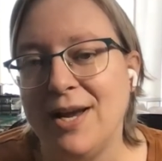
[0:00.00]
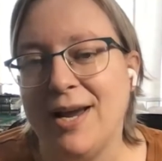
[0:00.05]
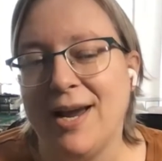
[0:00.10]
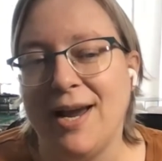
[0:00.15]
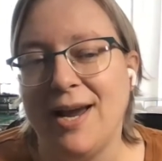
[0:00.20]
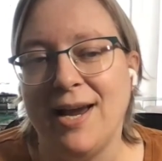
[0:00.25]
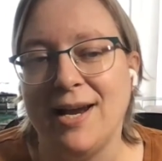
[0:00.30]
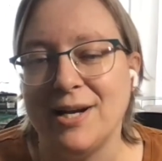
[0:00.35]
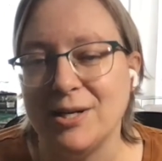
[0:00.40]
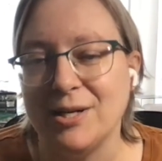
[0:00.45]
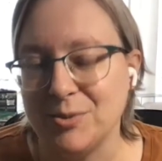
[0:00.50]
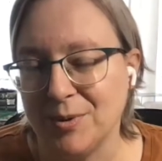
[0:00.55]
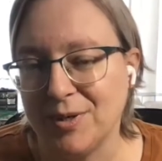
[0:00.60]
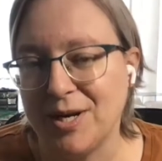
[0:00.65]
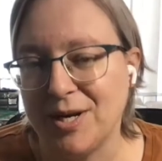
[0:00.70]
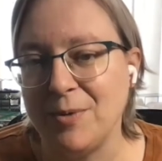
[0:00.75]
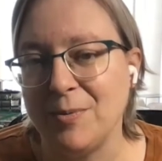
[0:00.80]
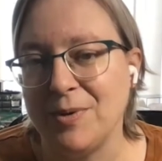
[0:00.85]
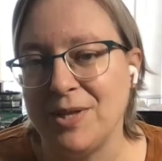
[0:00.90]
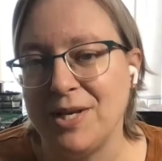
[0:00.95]
And I was
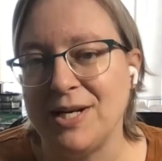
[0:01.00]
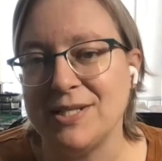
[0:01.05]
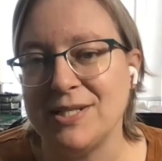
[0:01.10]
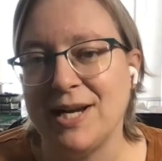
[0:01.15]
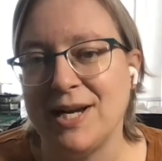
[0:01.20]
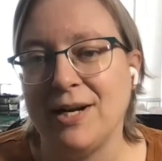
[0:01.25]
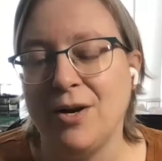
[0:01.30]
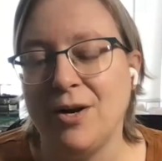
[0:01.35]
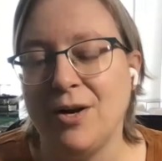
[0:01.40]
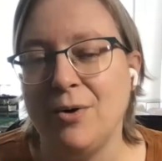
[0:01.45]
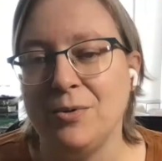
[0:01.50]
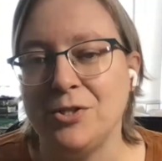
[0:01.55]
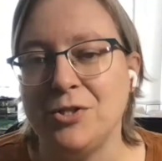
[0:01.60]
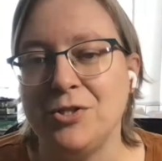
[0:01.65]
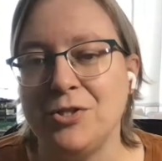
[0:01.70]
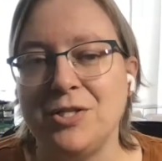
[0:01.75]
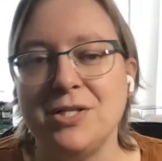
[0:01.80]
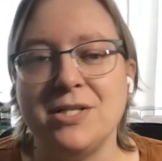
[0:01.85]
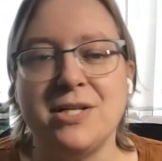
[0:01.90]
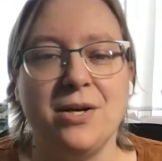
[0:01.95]
working with an exec coach, and
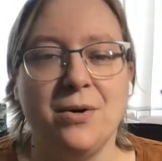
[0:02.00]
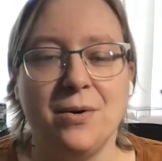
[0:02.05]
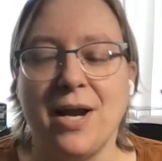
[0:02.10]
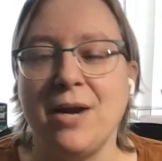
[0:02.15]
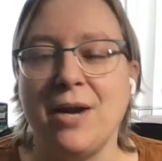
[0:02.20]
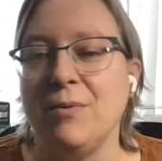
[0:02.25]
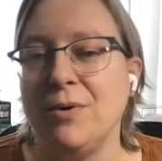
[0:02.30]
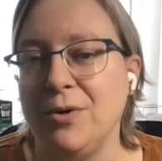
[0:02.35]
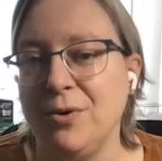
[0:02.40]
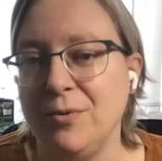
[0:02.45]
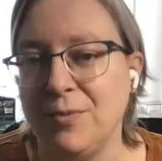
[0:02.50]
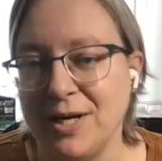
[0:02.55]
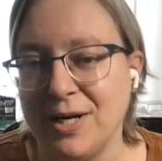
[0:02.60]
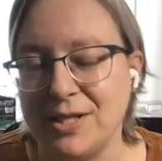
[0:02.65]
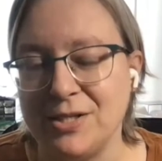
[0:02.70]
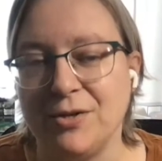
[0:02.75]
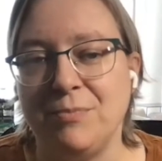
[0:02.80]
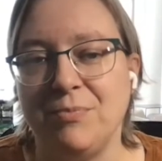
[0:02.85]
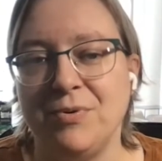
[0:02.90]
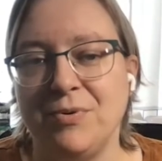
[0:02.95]
she said, "Okay, well, who writes
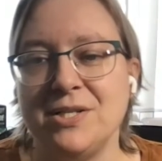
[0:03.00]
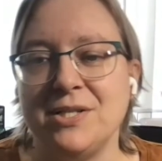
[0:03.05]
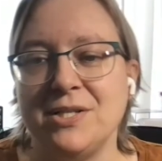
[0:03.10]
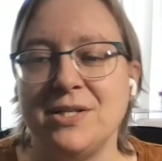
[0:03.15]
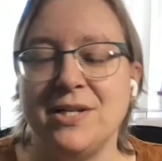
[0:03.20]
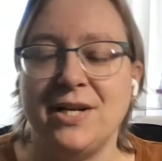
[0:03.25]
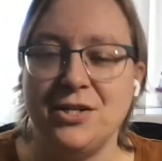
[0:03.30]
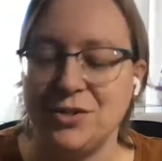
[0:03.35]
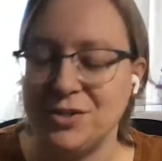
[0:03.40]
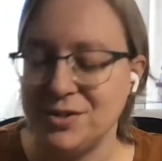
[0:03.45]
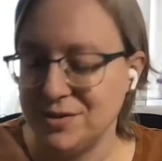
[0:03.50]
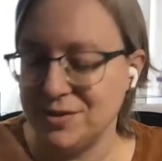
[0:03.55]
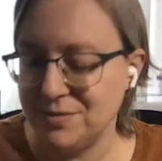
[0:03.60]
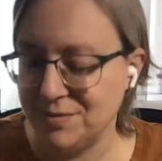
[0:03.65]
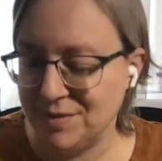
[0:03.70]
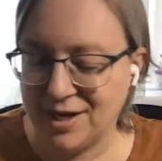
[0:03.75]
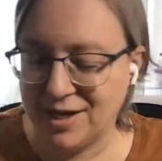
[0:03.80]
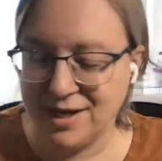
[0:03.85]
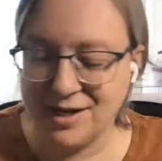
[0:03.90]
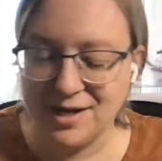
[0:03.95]
good presentations?"
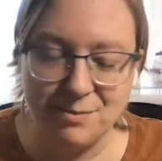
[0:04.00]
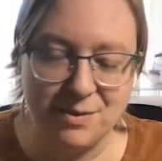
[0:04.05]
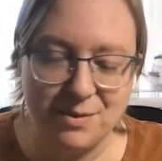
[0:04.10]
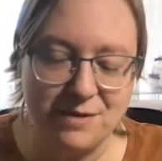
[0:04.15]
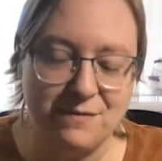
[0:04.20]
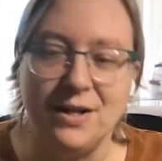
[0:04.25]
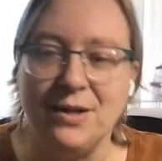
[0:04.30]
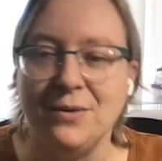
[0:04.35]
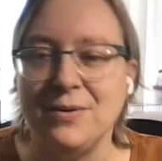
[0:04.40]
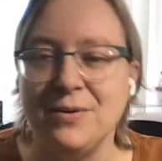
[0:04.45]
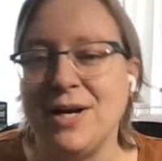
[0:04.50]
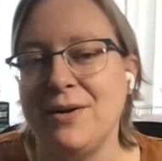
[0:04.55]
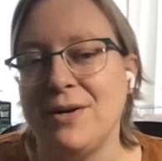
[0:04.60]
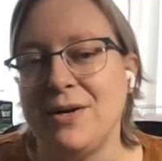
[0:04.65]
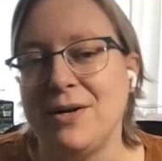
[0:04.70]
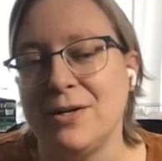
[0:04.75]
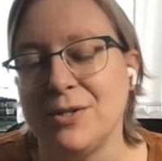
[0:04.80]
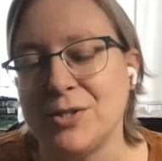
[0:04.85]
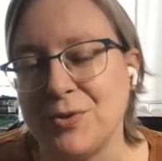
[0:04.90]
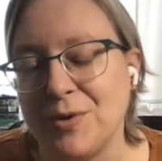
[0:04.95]
And I named a fellow down in
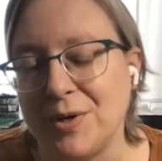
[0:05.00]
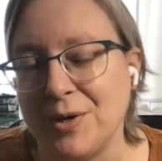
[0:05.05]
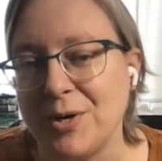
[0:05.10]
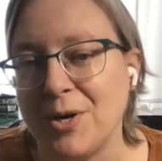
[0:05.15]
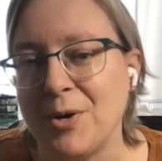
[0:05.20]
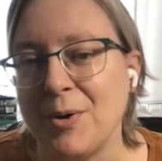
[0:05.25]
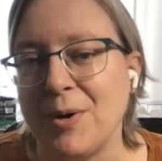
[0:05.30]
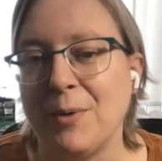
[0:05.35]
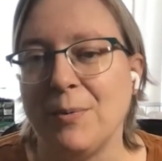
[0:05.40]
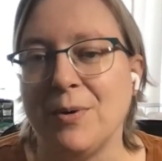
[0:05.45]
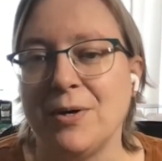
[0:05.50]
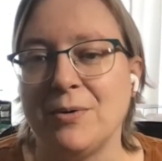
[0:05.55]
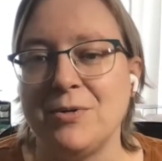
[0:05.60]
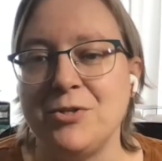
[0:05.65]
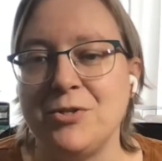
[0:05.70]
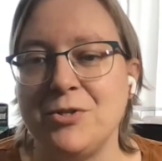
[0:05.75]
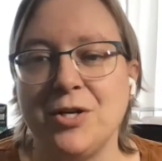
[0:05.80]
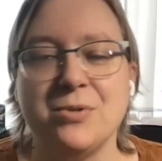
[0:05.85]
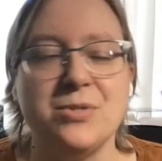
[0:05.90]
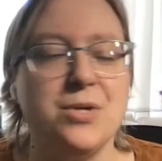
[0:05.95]
Australia who I worked with.
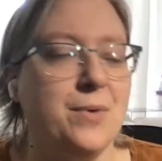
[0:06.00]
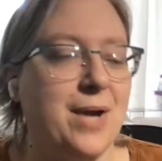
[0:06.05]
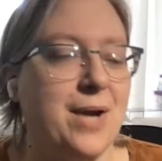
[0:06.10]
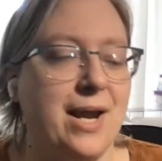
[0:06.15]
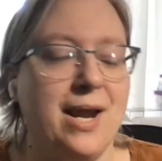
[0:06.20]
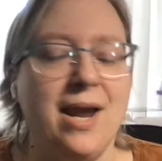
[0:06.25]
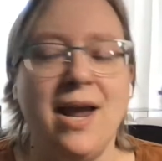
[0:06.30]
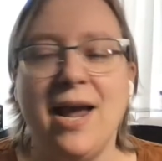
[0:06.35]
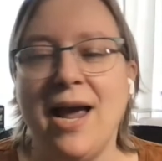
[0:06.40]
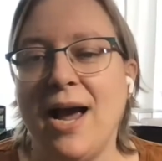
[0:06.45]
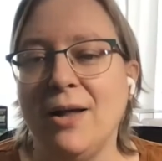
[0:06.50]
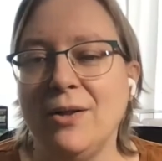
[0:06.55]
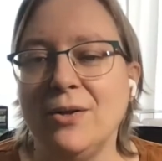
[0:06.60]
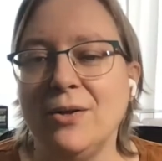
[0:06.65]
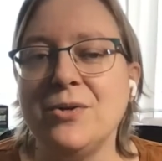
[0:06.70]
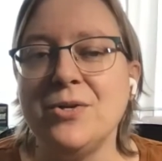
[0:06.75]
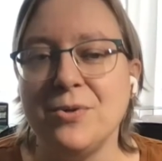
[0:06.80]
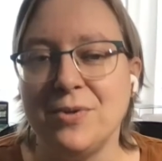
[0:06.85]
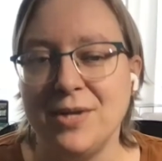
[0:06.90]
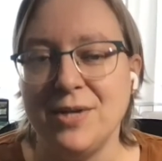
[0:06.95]
She goes, "Okay, how long
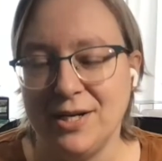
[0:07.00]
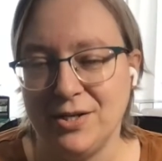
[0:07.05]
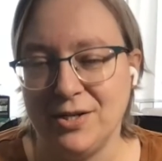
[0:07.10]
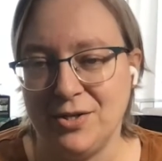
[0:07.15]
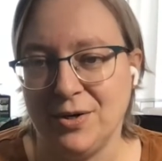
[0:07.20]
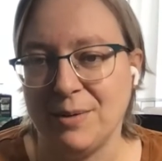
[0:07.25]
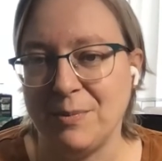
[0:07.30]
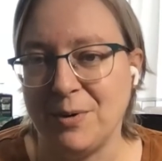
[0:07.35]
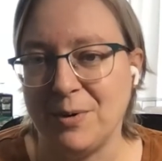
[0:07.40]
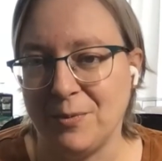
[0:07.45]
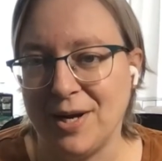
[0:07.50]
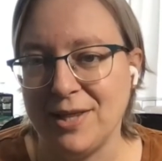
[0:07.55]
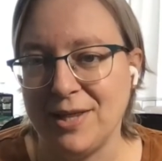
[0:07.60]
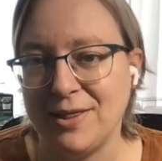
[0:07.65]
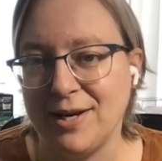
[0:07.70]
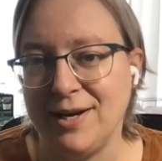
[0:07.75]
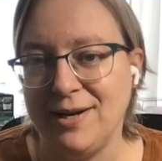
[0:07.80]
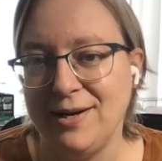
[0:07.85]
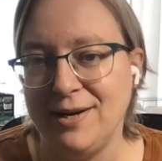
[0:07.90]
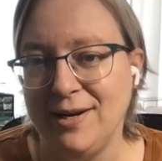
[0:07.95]
do you think it took him to write
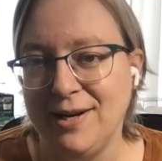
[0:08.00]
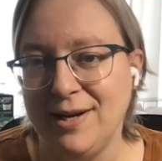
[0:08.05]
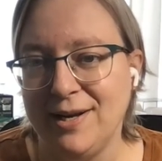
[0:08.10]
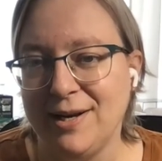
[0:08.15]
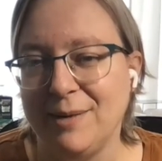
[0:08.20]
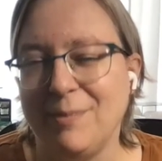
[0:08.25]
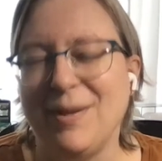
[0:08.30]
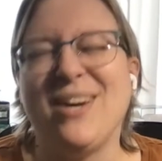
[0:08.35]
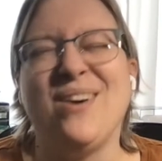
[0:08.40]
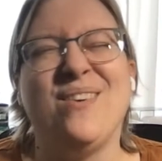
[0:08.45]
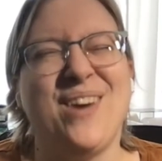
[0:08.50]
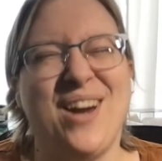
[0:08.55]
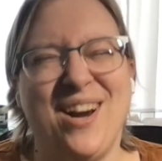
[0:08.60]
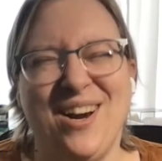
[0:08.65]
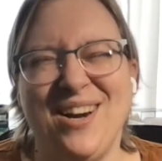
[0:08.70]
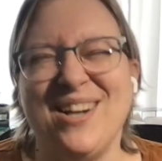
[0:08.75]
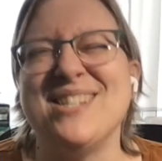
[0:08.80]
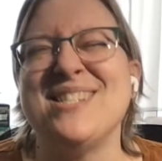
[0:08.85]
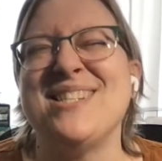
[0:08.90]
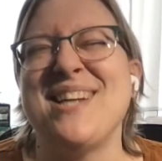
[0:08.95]
that?" I'm like, "Okay, I'm
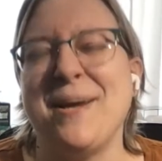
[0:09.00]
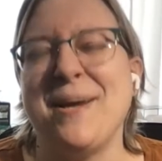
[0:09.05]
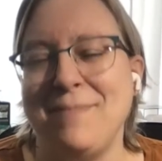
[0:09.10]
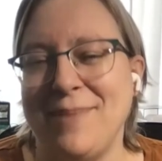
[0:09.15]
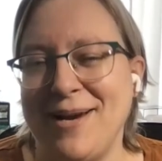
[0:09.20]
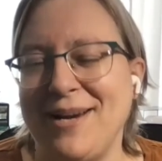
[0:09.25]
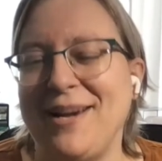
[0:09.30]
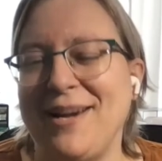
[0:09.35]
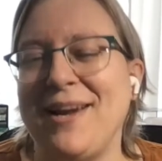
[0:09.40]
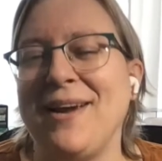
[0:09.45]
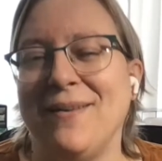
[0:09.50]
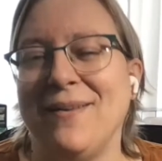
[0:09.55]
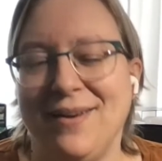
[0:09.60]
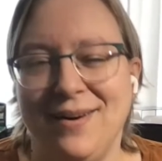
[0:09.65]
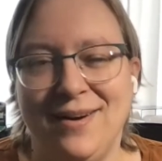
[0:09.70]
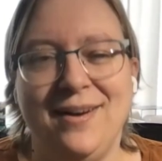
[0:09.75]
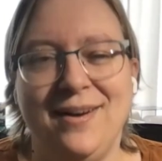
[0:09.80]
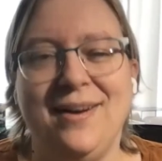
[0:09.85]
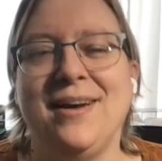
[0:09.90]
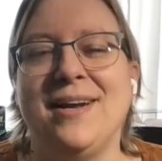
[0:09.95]
going to sandbag here."
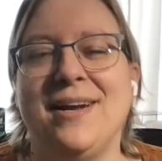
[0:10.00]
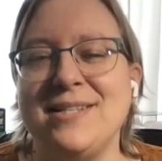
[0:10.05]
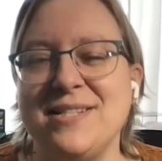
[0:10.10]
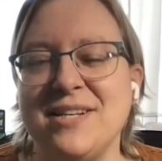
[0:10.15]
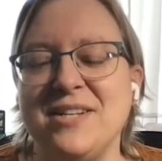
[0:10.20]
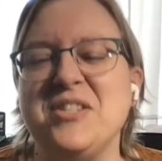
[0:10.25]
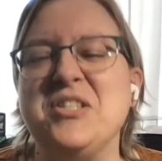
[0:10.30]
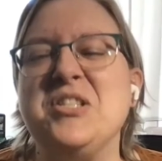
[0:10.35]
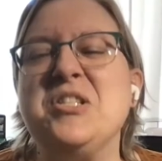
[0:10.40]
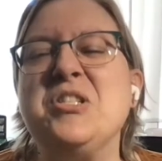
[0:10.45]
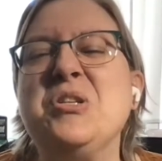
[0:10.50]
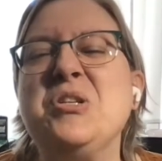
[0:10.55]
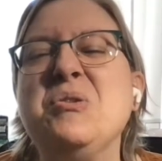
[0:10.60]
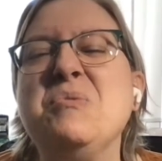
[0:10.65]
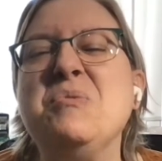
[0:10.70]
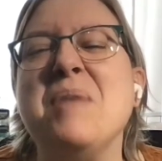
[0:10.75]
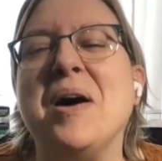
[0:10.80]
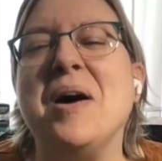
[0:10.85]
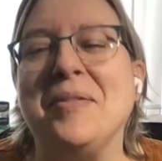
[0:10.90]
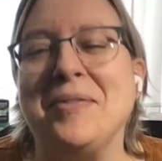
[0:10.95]
And I said, 2
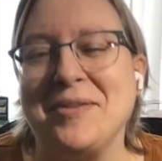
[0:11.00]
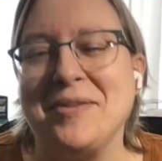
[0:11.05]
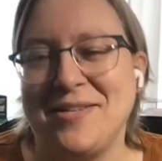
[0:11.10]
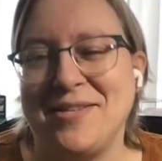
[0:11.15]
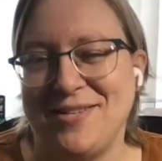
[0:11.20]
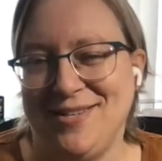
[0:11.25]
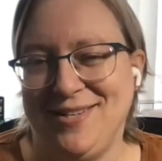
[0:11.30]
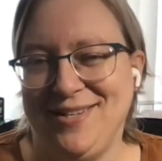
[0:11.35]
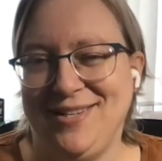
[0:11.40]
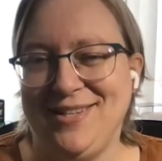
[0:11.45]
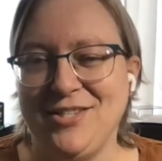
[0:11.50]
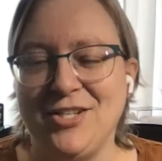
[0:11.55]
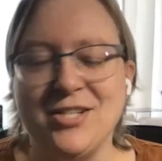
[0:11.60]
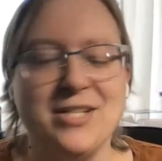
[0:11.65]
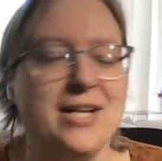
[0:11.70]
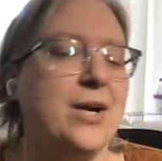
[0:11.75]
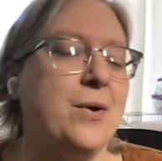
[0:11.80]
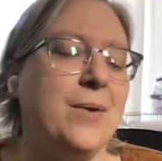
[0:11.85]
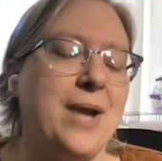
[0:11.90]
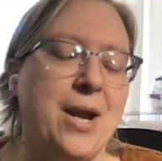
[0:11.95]
months. She was
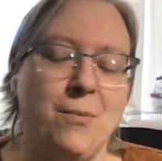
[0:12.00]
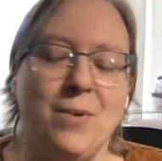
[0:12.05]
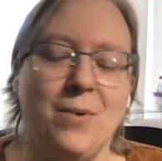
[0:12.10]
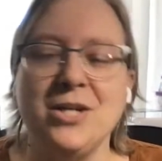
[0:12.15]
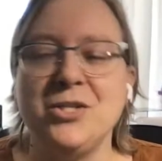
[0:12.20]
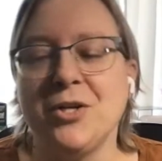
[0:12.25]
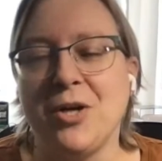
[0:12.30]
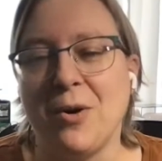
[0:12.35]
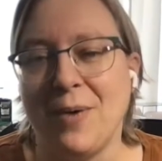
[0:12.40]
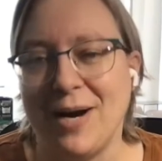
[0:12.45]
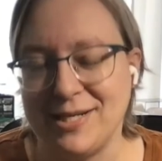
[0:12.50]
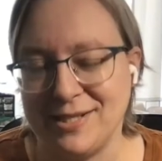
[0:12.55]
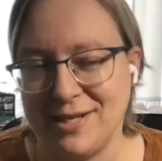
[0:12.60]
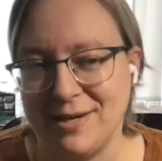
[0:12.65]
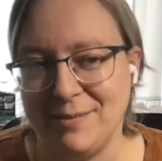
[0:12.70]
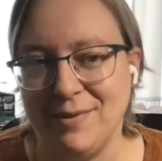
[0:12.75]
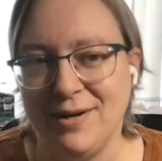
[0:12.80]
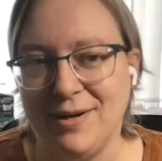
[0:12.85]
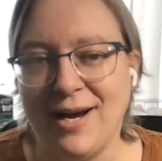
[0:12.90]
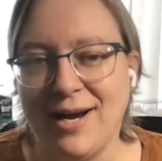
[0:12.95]
like, "Okay, why don't you go ask
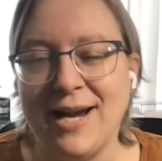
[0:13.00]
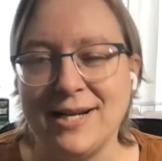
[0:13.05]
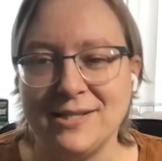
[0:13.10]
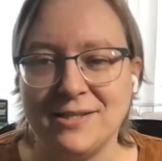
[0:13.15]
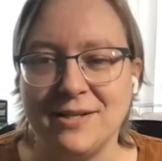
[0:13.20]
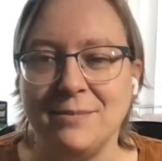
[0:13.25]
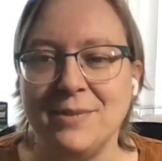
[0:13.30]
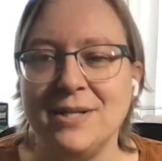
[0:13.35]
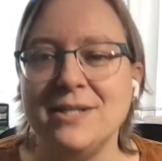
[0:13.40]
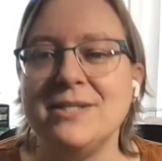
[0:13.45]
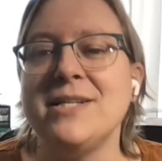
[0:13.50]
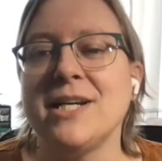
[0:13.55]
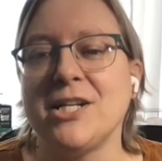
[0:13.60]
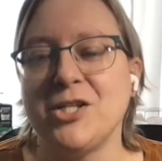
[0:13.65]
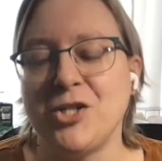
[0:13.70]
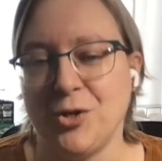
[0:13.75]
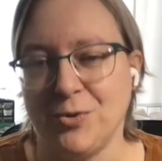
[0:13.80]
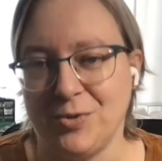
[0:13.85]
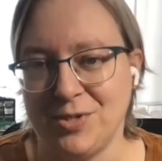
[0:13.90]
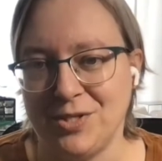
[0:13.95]
him?" I asked him, 6
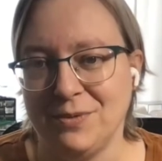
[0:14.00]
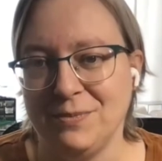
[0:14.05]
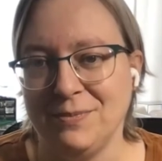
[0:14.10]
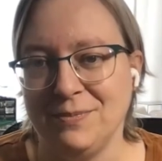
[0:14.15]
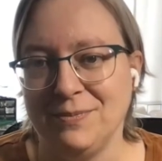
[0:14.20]
years.